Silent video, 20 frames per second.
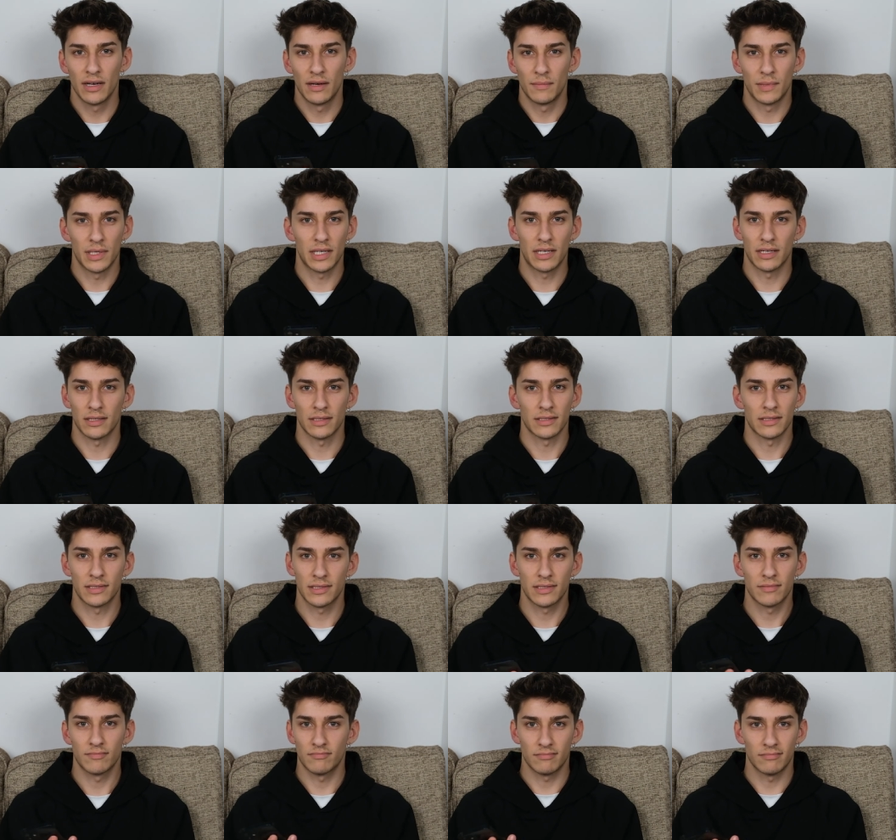
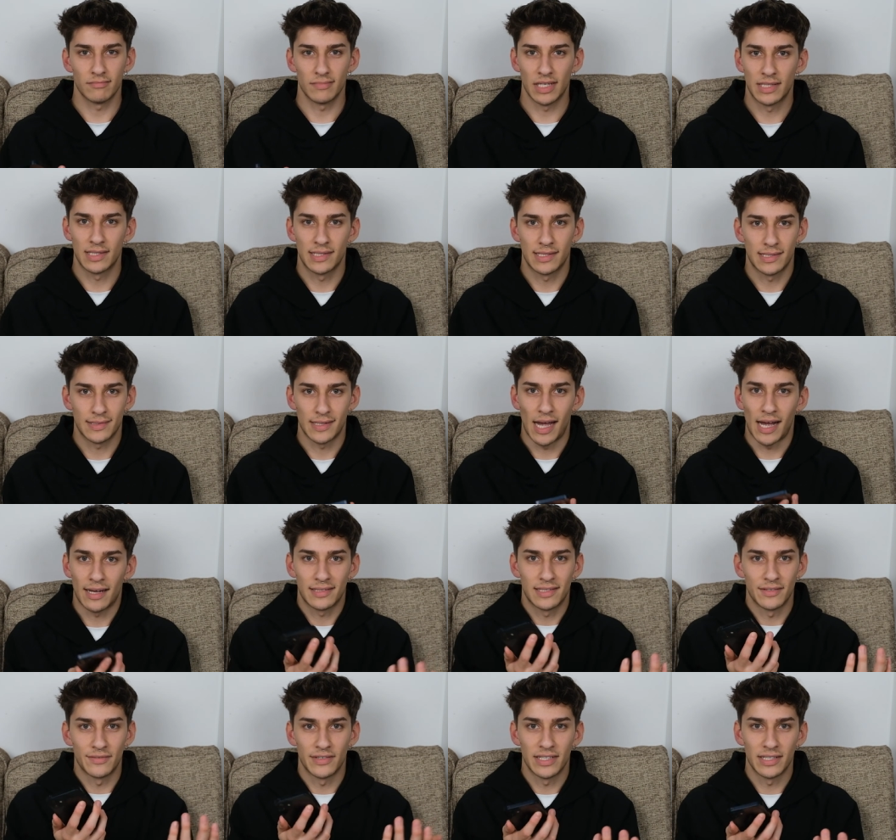because it's
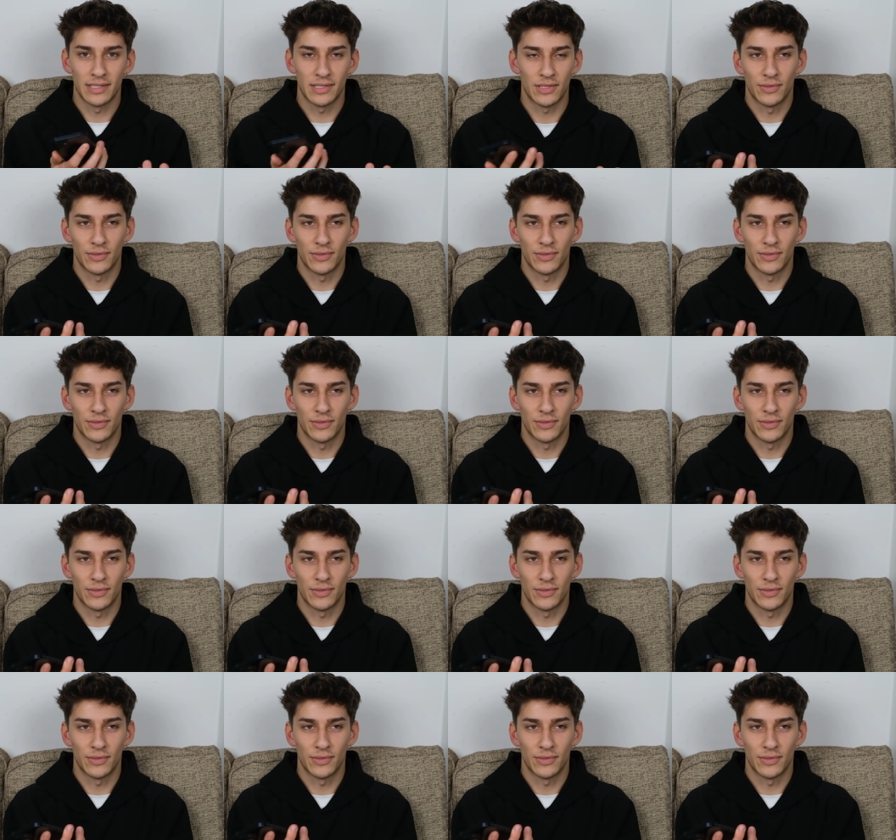activities,